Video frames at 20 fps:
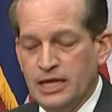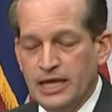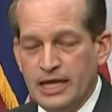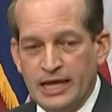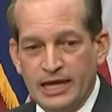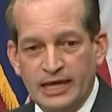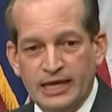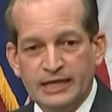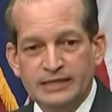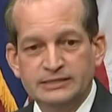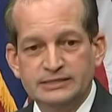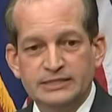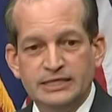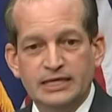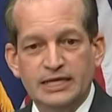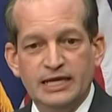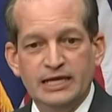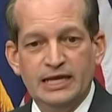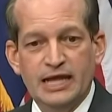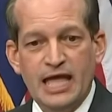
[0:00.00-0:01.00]
And
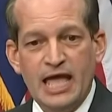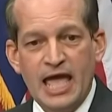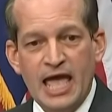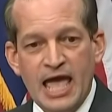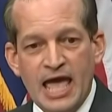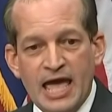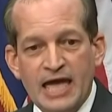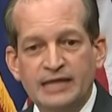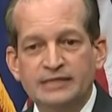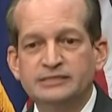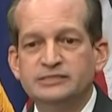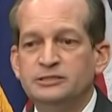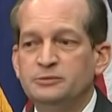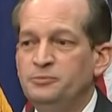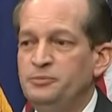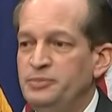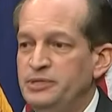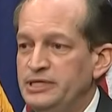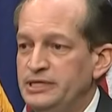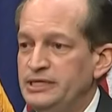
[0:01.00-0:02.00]
it had to
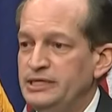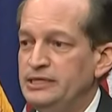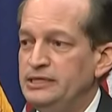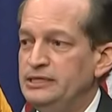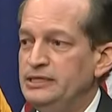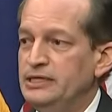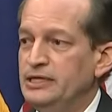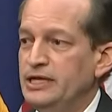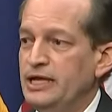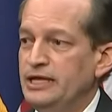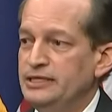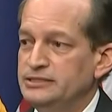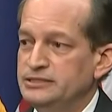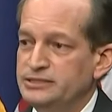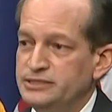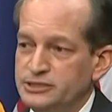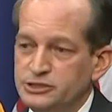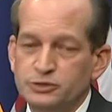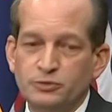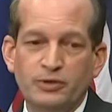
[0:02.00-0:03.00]
be a
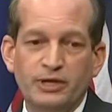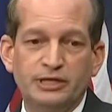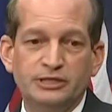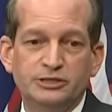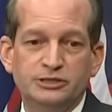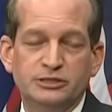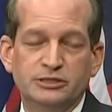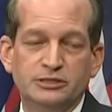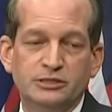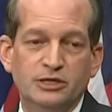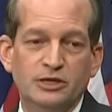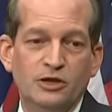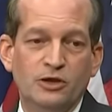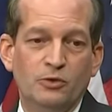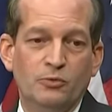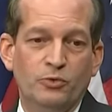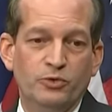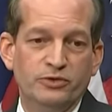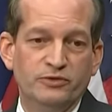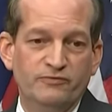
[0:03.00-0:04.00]
situation
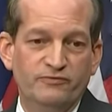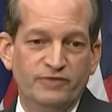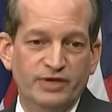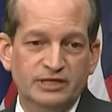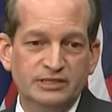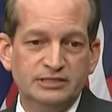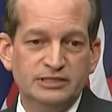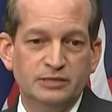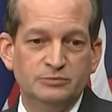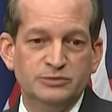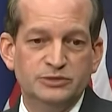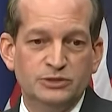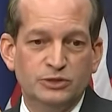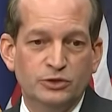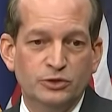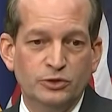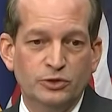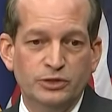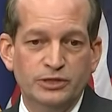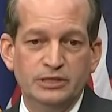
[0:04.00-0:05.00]
where the victims
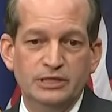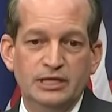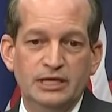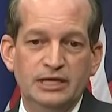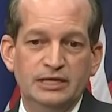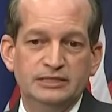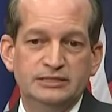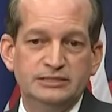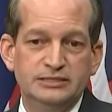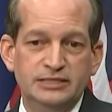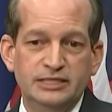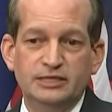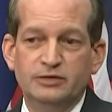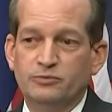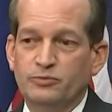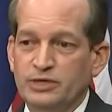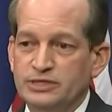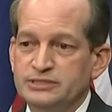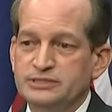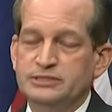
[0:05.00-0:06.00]
could seek
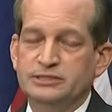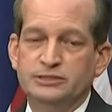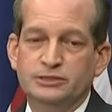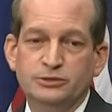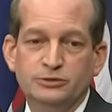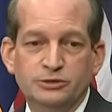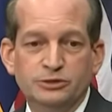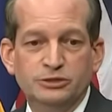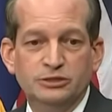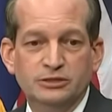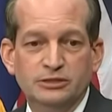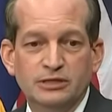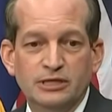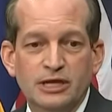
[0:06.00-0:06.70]
restitution,